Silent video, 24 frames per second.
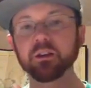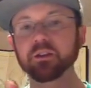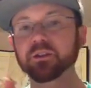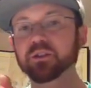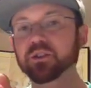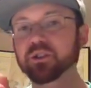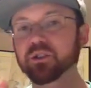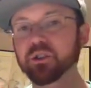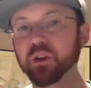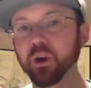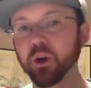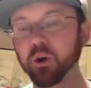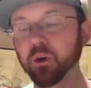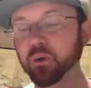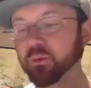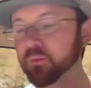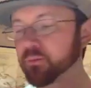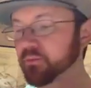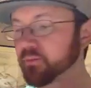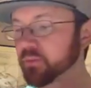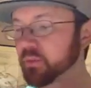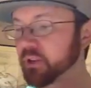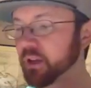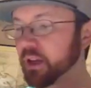So,
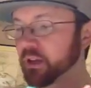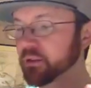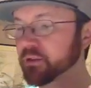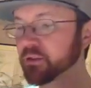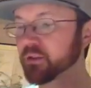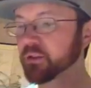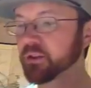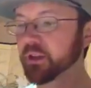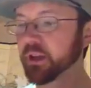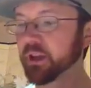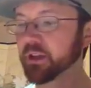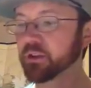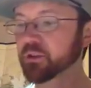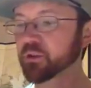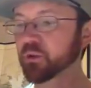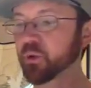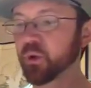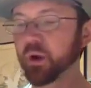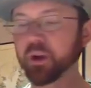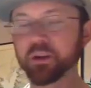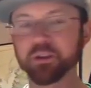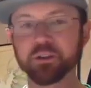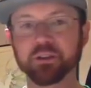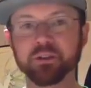yesterday's
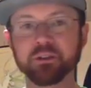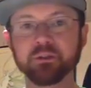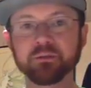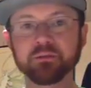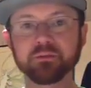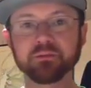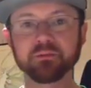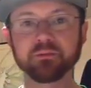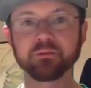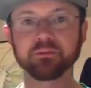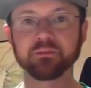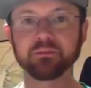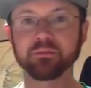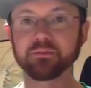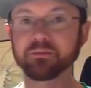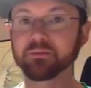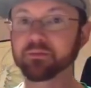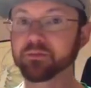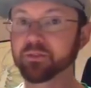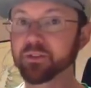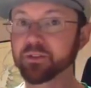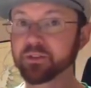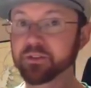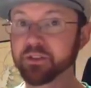question
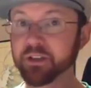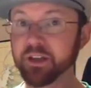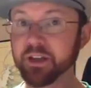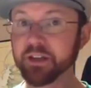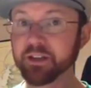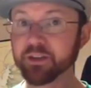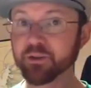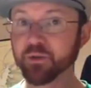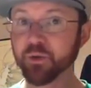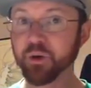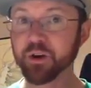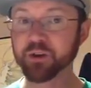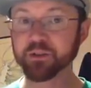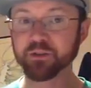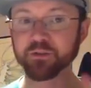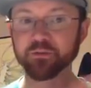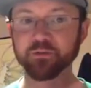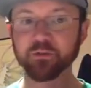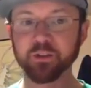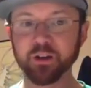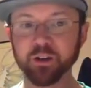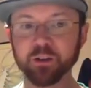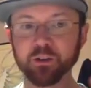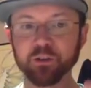because today's question
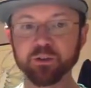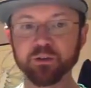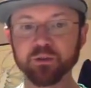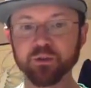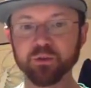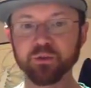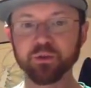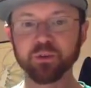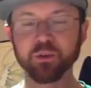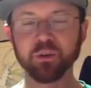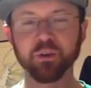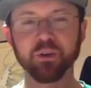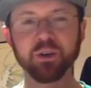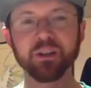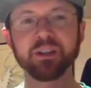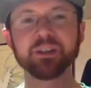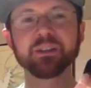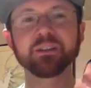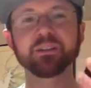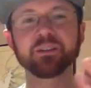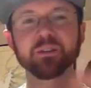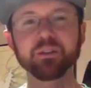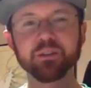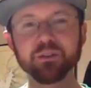follows through.
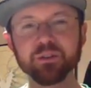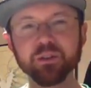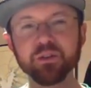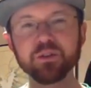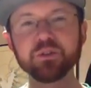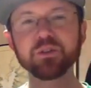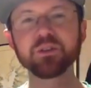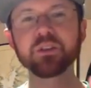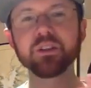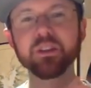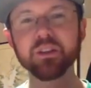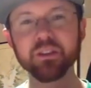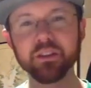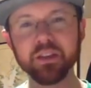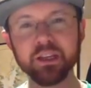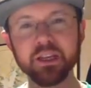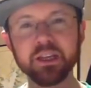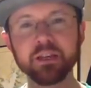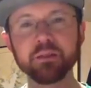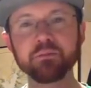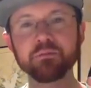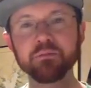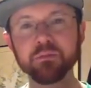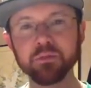There's usually
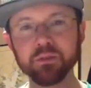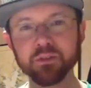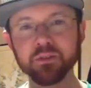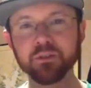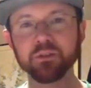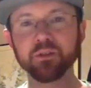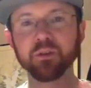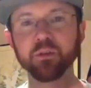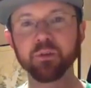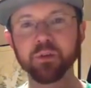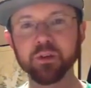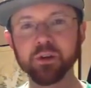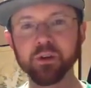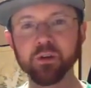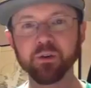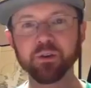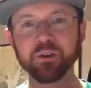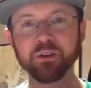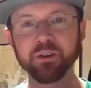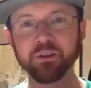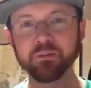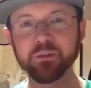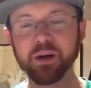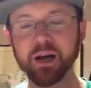themes going
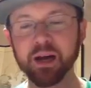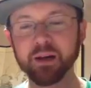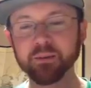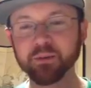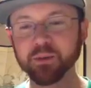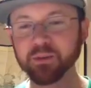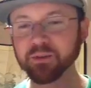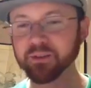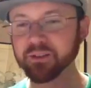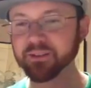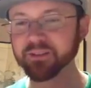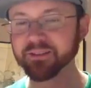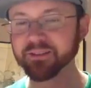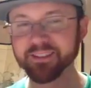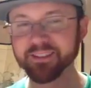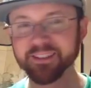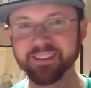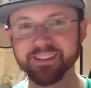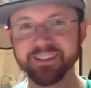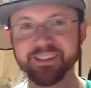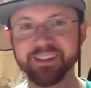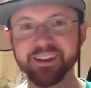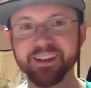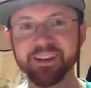on in the Bible, I
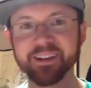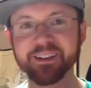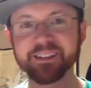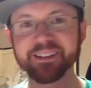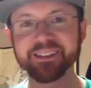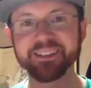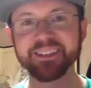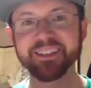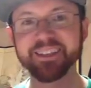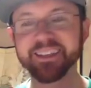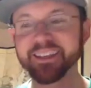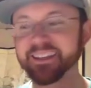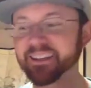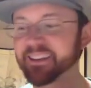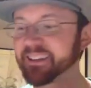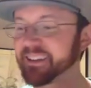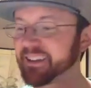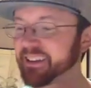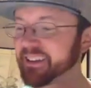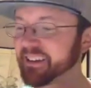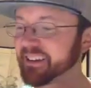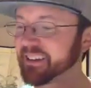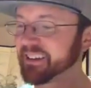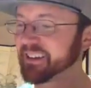guarantee it.
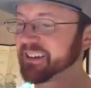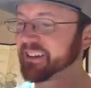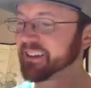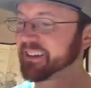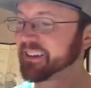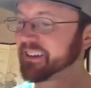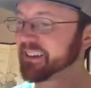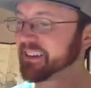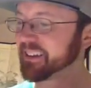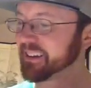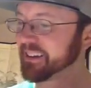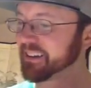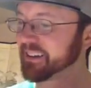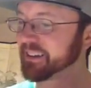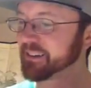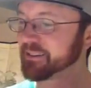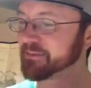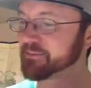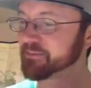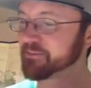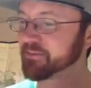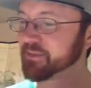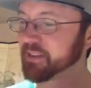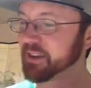
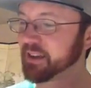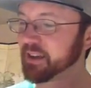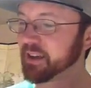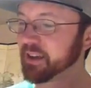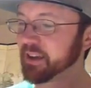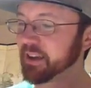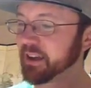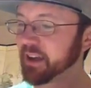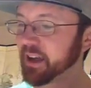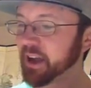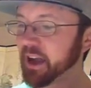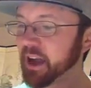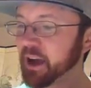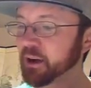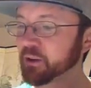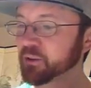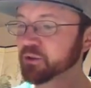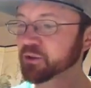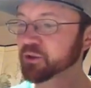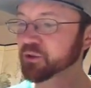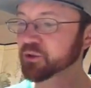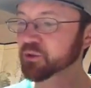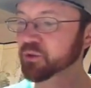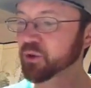Um, how
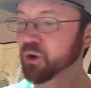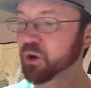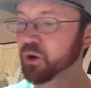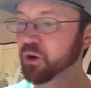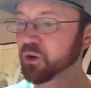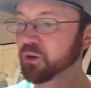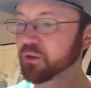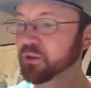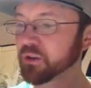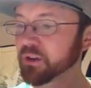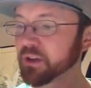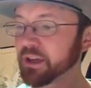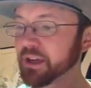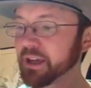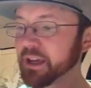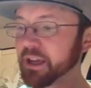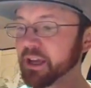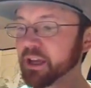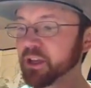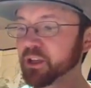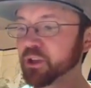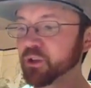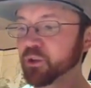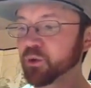strong
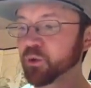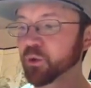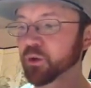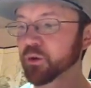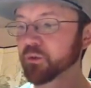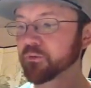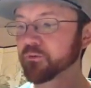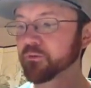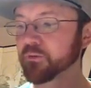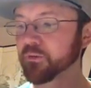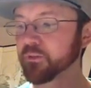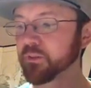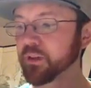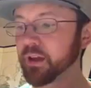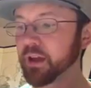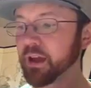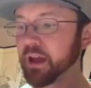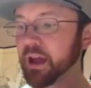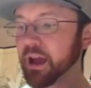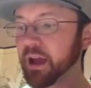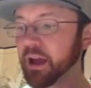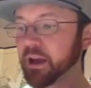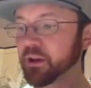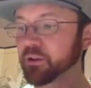in your
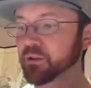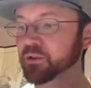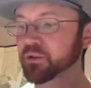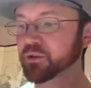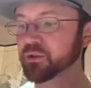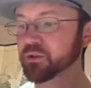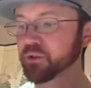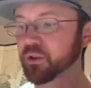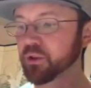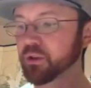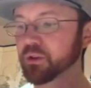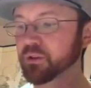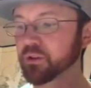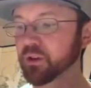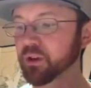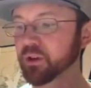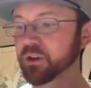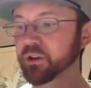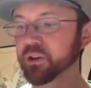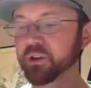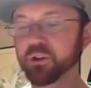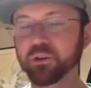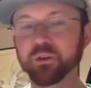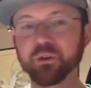how strong
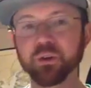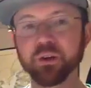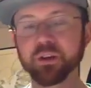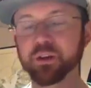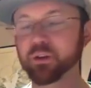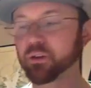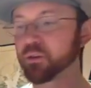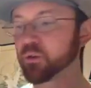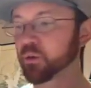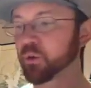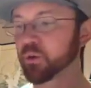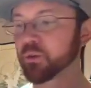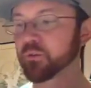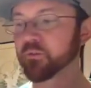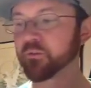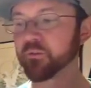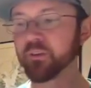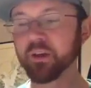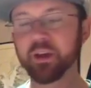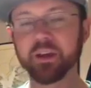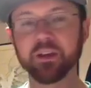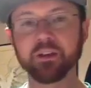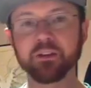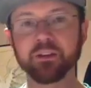are you in your
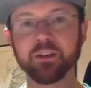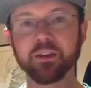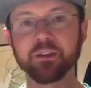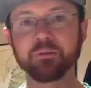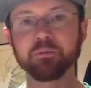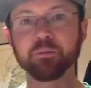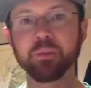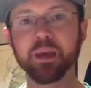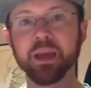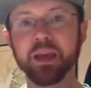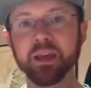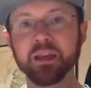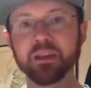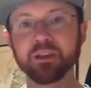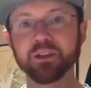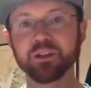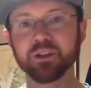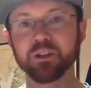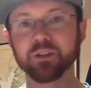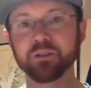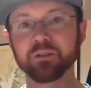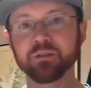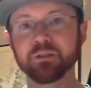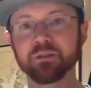faith and
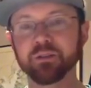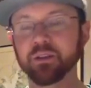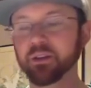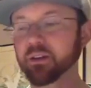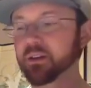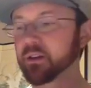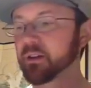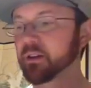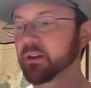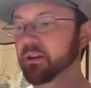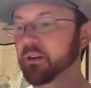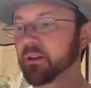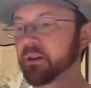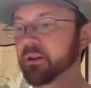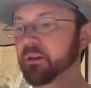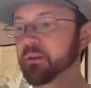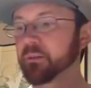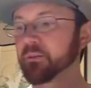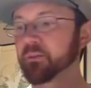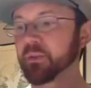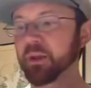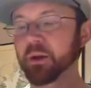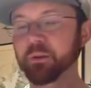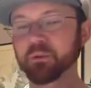patience?
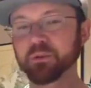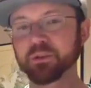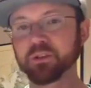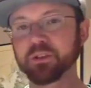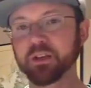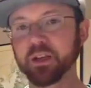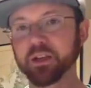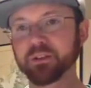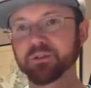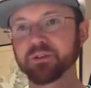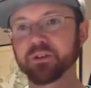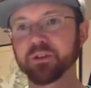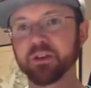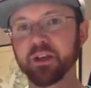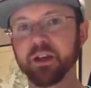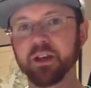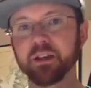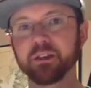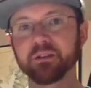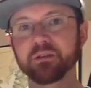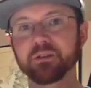That was yesterday.